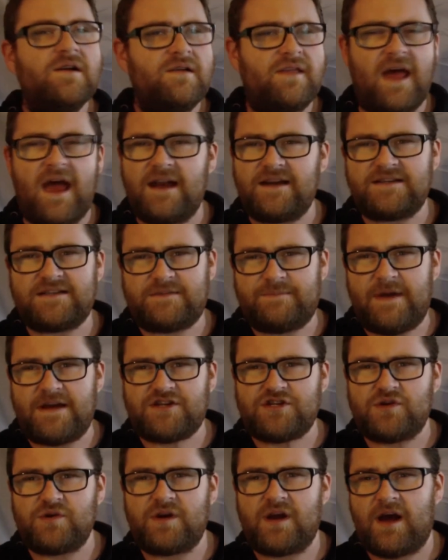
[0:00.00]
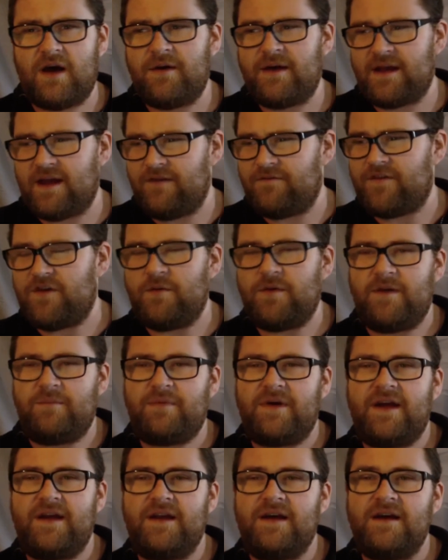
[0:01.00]
They had a special going. If you had
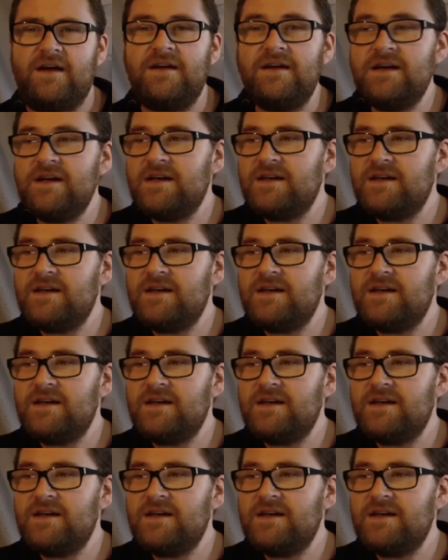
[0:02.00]
been a